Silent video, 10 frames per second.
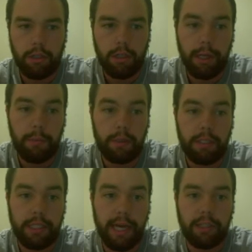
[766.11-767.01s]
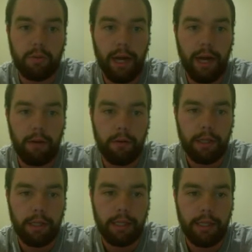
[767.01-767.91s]
It protects, wow.
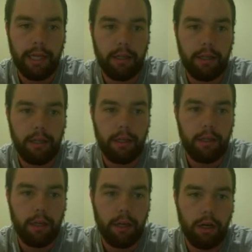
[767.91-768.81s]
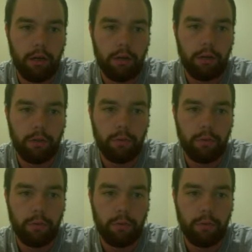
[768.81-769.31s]
Oh, good move.